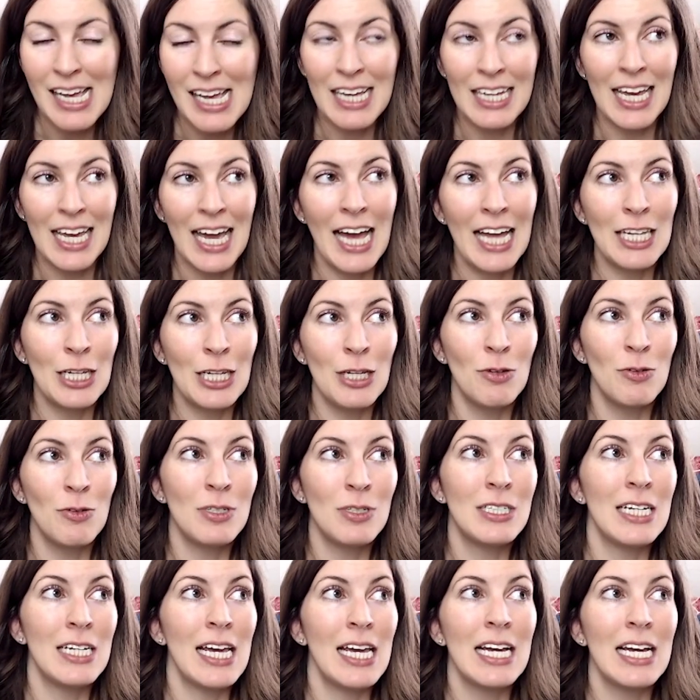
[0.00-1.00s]
Can you
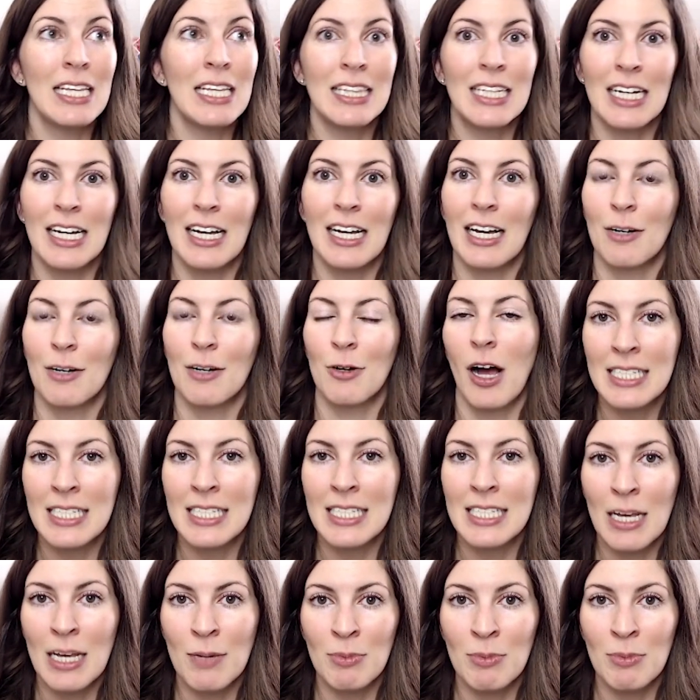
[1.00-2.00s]
take the
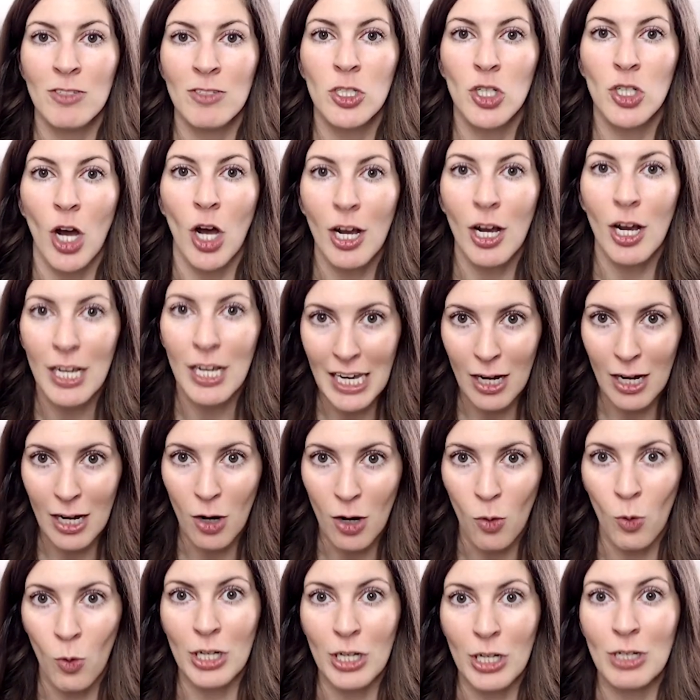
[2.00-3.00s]
concept of chunking,
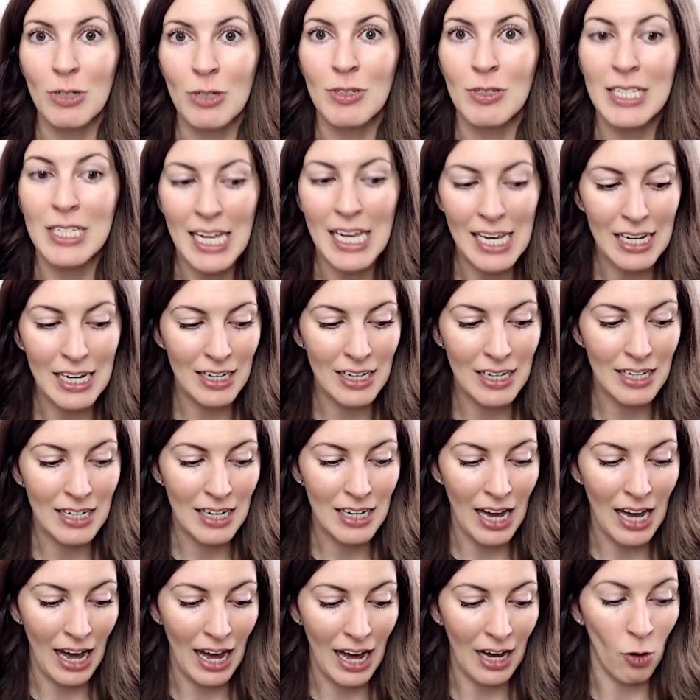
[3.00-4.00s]
where you take,
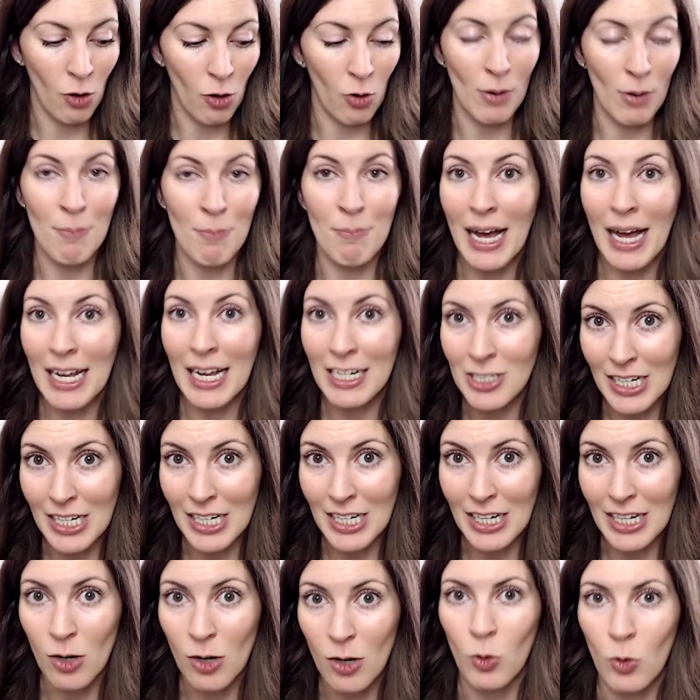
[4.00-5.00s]
uh, or
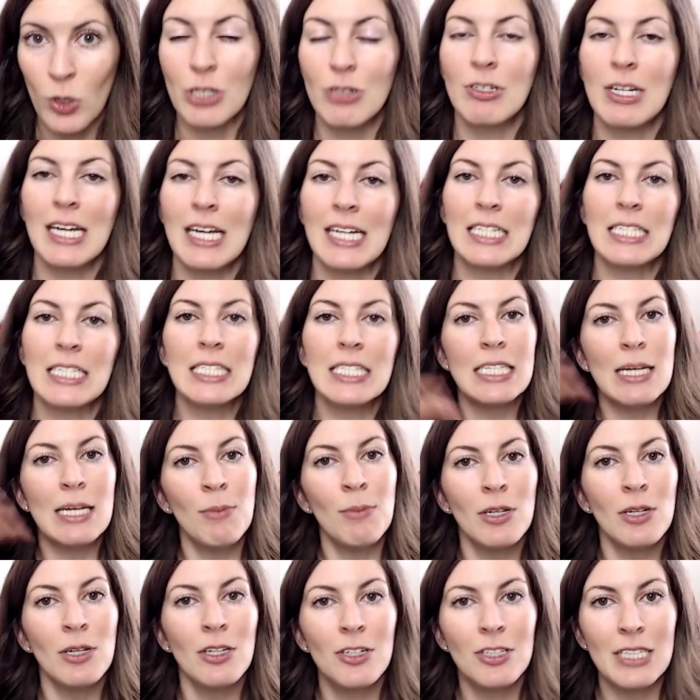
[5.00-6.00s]
batching, where you take
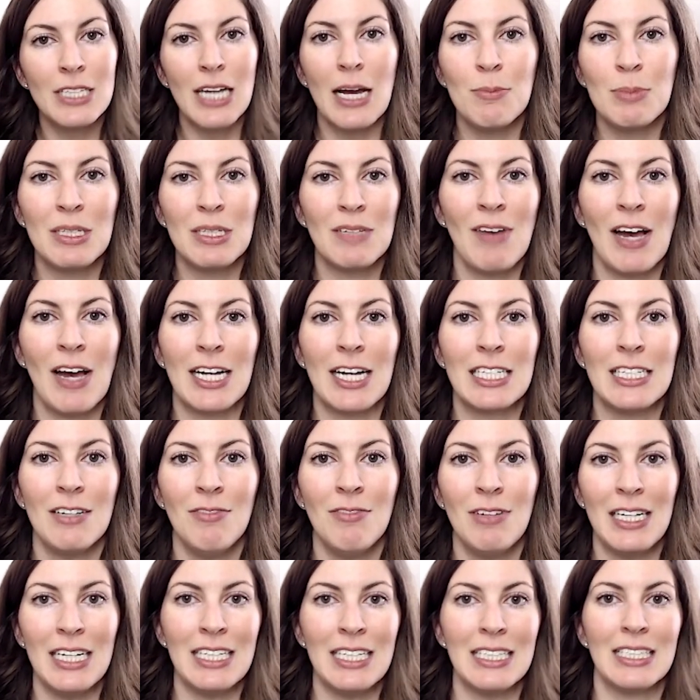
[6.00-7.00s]
similar types of
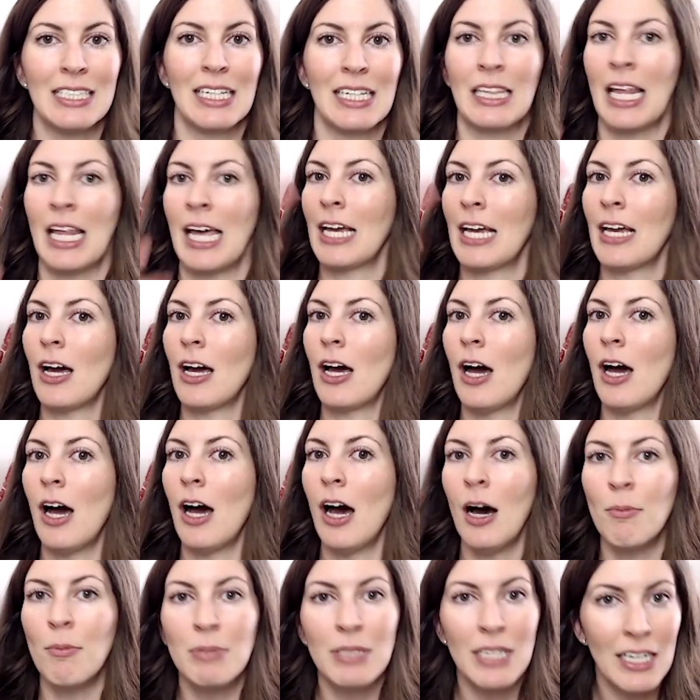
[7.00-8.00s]
activities like
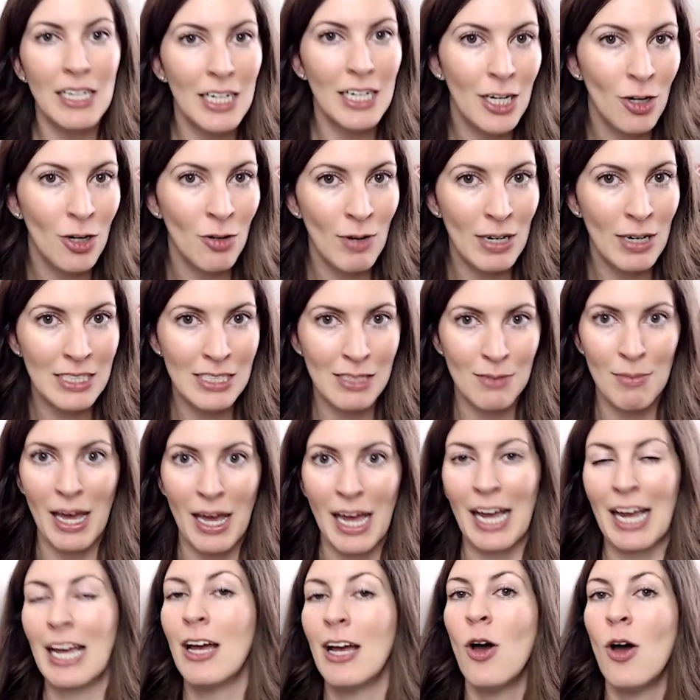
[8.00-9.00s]
updating your
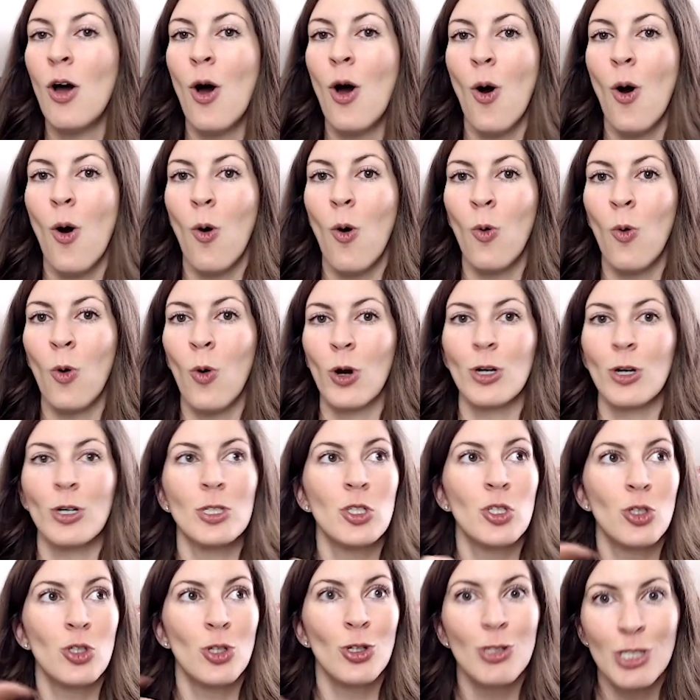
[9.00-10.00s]
resume or
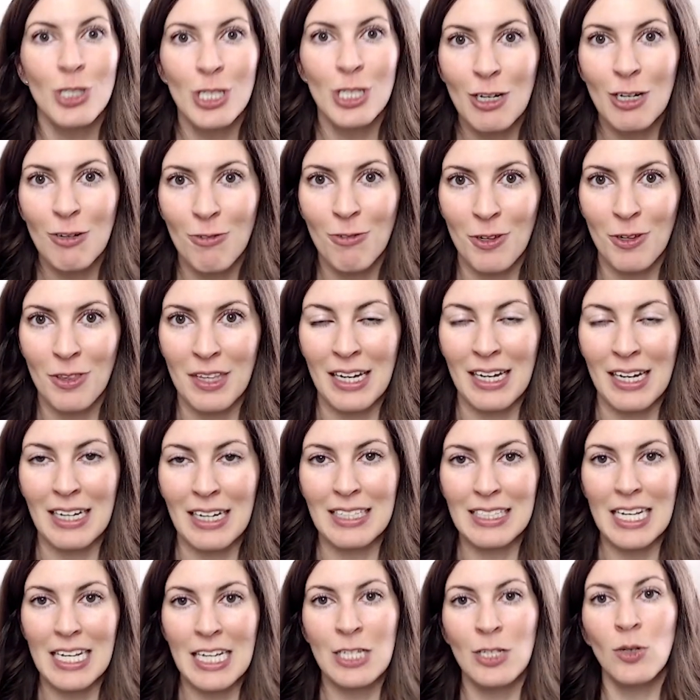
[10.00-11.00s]
searching for
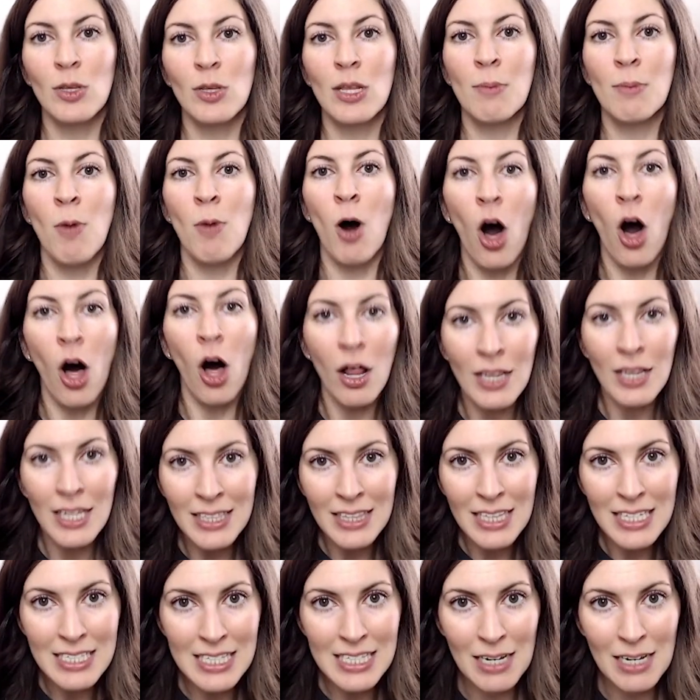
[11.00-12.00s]
things and do them all
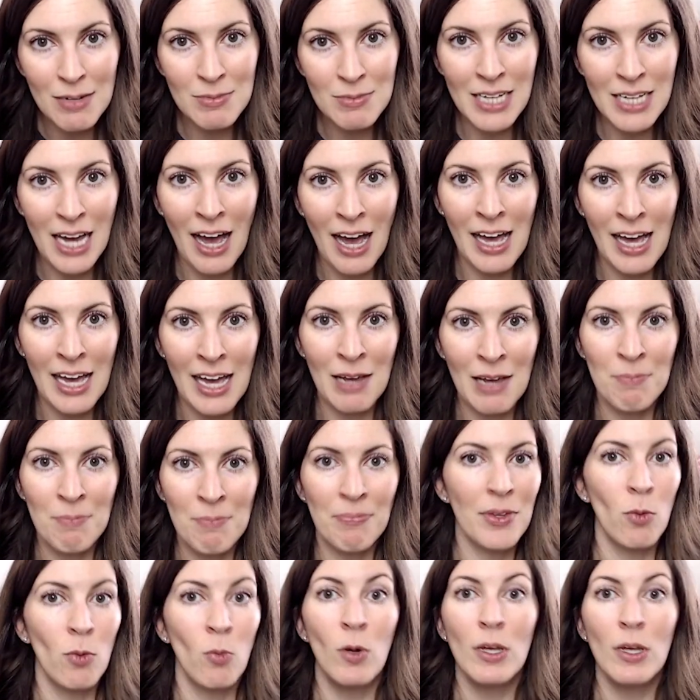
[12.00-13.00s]
at the same time
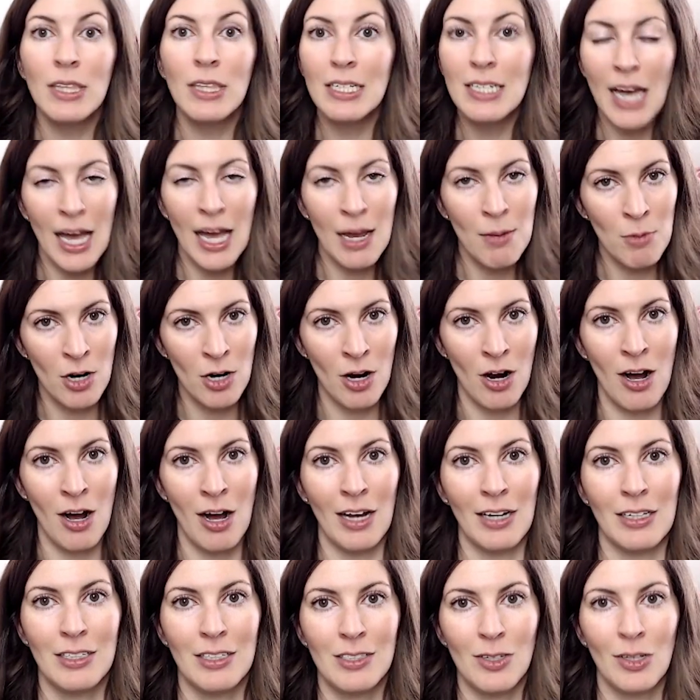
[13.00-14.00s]
with a timer
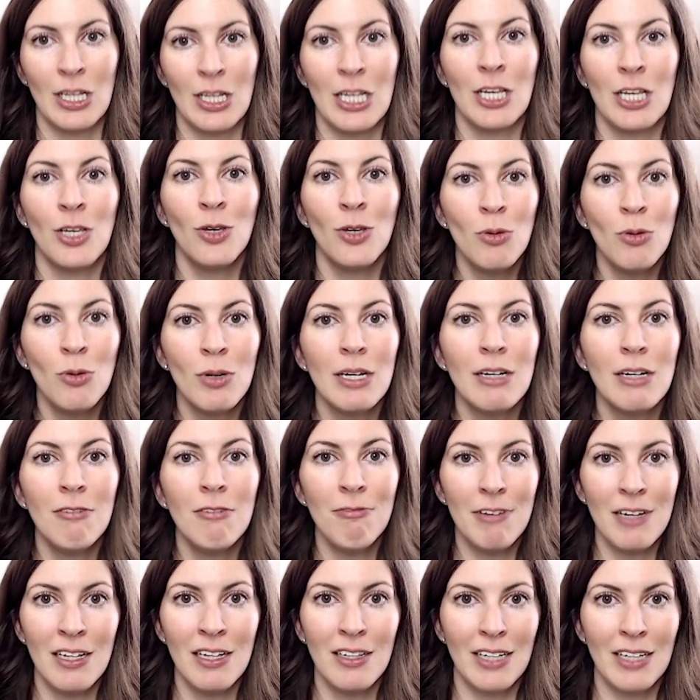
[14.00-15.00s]
on so that you can
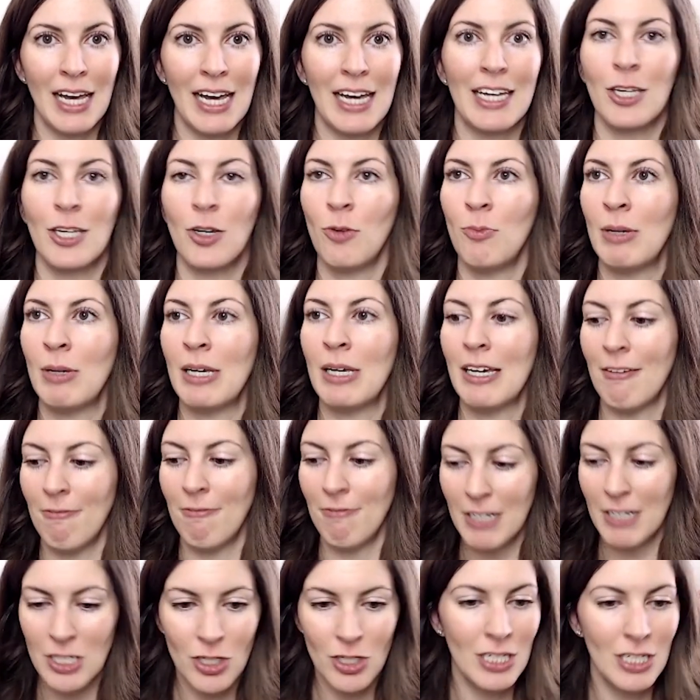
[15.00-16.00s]
feel like you'll be
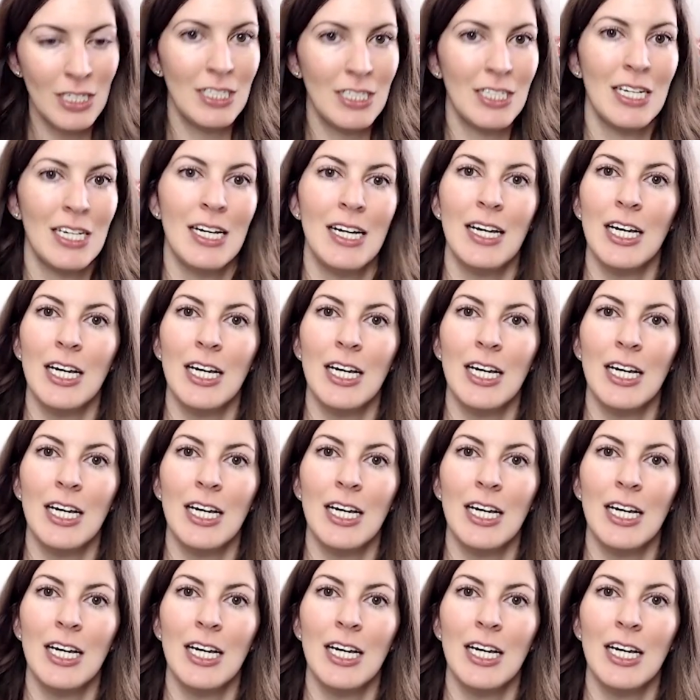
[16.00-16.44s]
efficient,